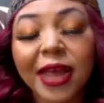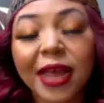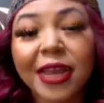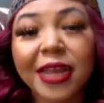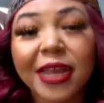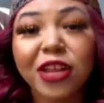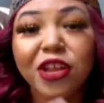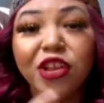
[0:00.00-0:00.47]
And
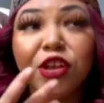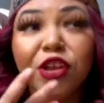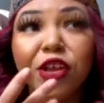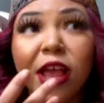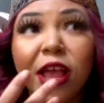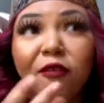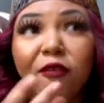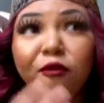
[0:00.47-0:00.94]
then
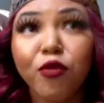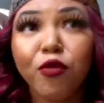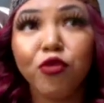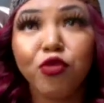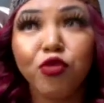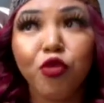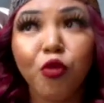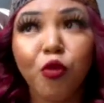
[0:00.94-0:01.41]
if you
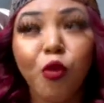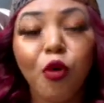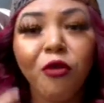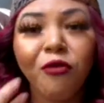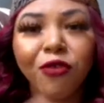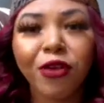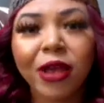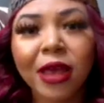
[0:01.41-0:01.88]
do
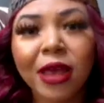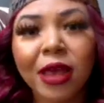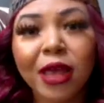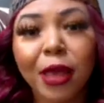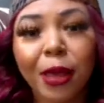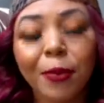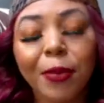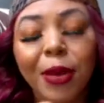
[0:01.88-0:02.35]
overeat,
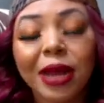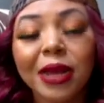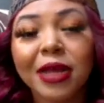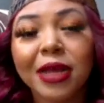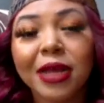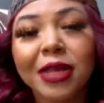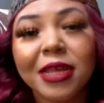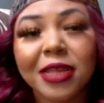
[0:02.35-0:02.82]
your
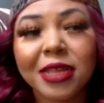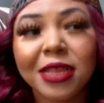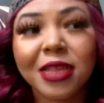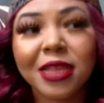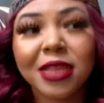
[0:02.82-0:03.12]
body is